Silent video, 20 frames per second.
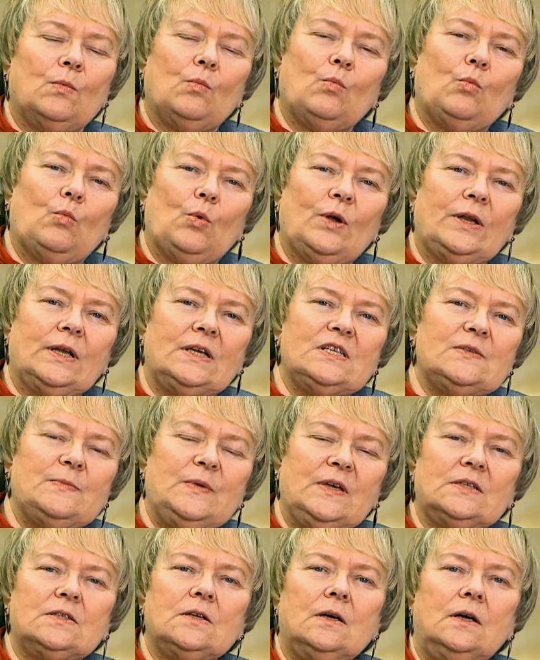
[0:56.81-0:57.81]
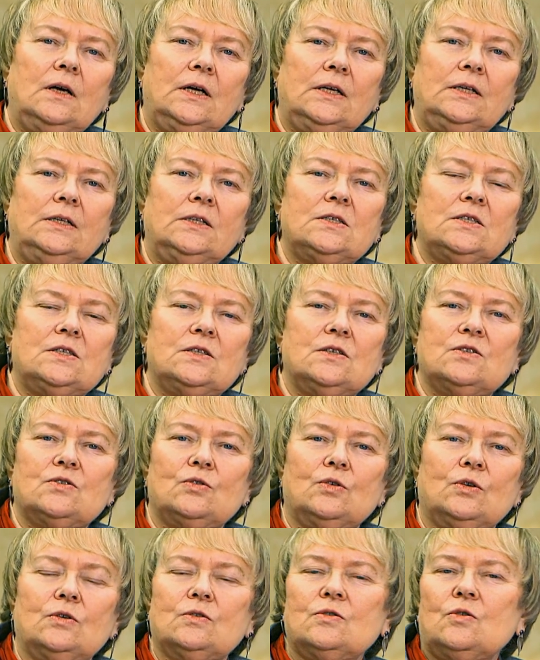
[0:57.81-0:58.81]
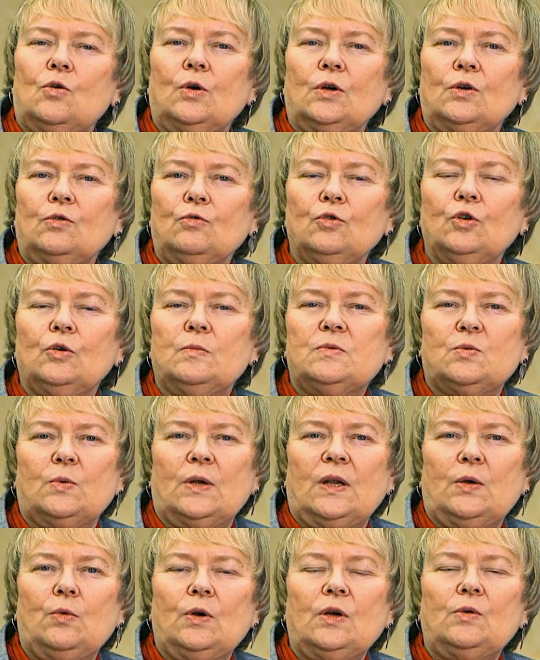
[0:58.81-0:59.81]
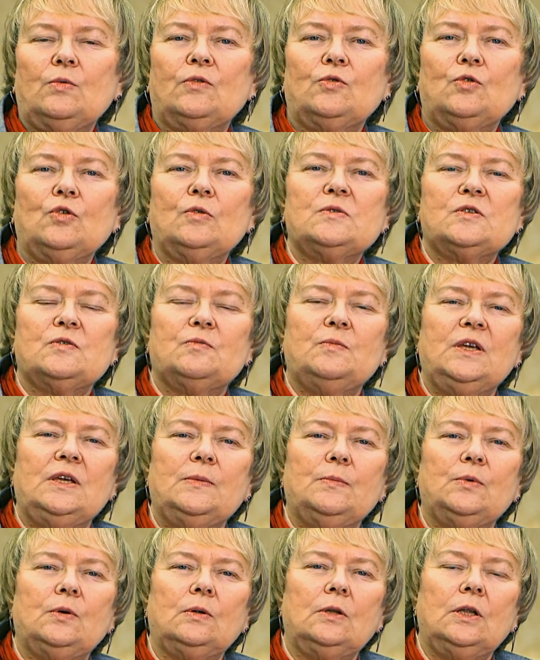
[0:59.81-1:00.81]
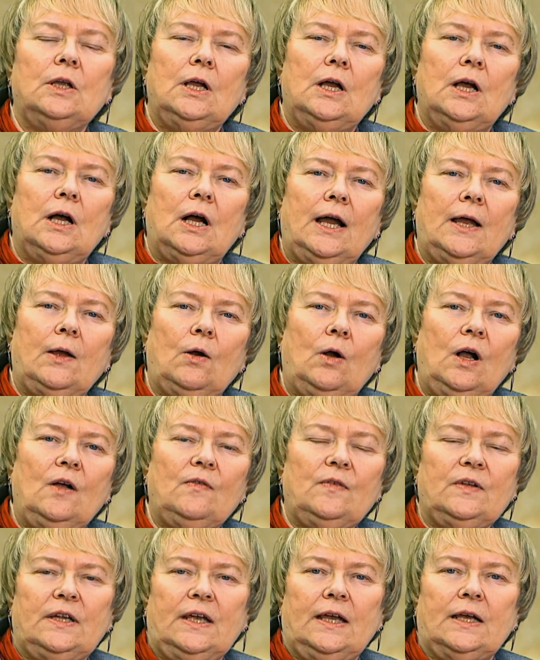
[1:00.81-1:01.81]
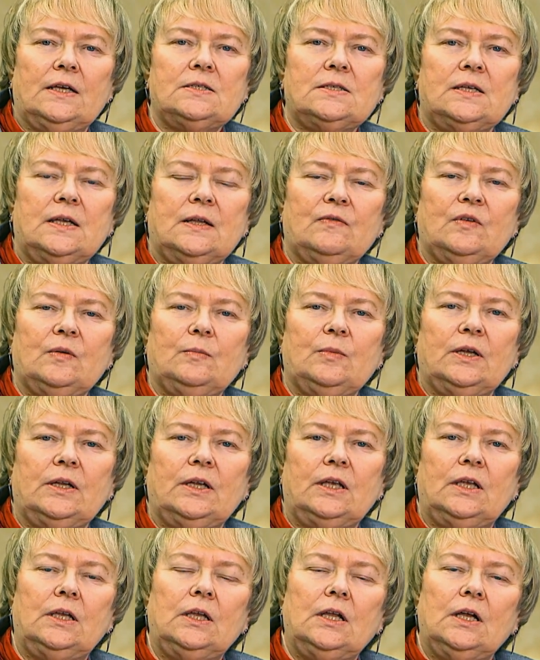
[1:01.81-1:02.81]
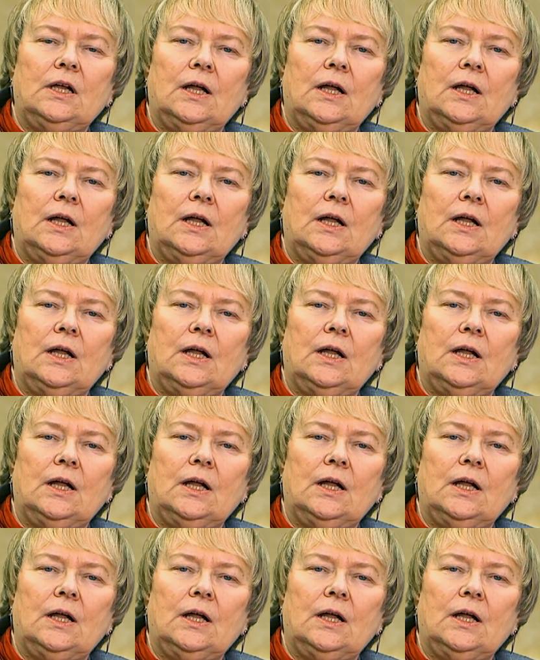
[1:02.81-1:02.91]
When I speak to audiences or groups, when I work with groups of people, I often ask everybody,